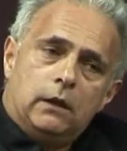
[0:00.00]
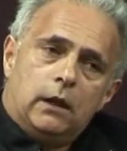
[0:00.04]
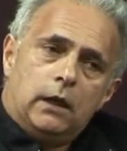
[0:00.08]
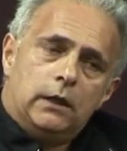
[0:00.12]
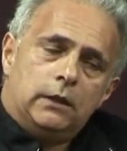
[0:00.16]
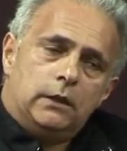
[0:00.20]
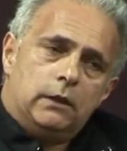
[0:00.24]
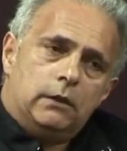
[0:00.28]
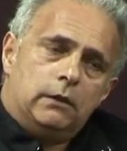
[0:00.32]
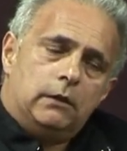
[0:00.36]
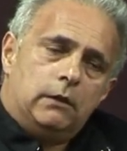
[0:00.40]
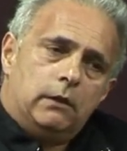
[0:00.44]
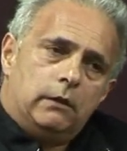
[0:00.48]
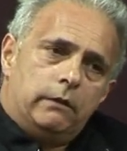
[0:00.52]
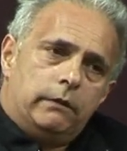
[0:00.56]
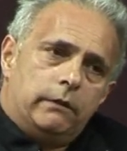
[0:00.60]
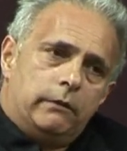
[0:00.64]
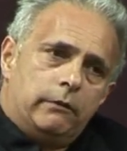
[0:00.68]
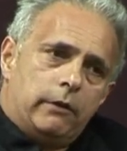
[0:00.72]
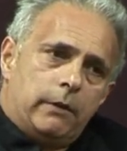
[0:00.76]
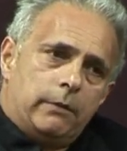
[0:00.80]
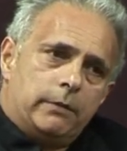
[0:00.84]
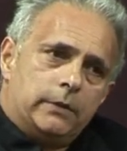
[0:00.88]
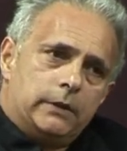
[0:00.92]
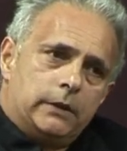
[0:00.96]
I don't know if
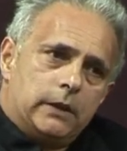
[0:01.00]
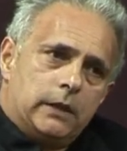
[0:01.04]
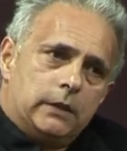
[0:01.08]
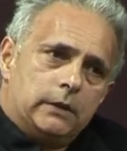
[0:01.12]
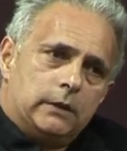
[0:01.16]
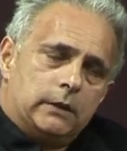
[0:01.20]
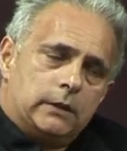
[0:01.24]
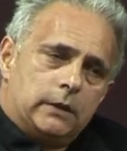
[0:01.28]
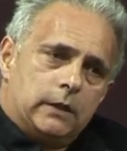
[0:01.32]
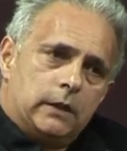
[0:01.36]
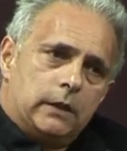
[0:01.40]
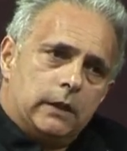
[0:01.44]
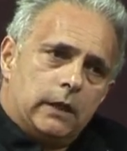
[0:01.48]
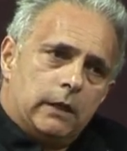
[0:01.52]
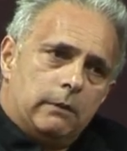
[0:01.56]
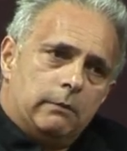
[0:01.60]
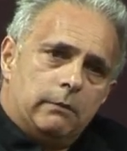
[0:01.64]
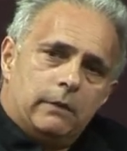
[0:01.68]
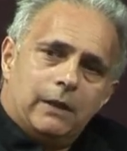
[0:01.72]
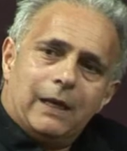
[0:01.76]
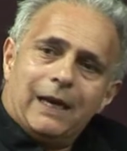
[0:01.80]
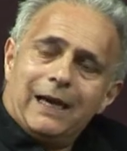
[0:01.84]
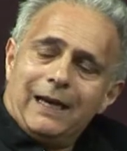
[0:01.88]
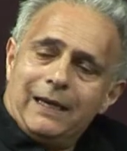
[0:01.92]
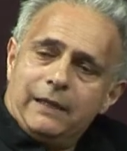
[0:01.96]
it represents to
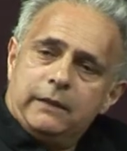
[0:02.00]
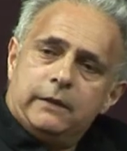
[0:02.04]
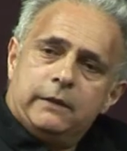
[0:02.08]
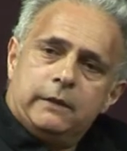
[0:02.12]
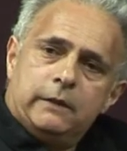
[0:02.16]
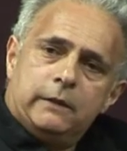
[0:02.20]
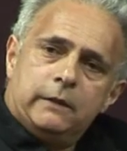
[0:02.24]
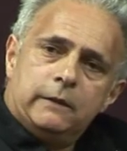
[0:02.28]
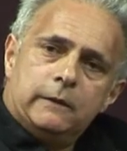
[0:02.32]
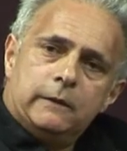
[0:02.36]
them that,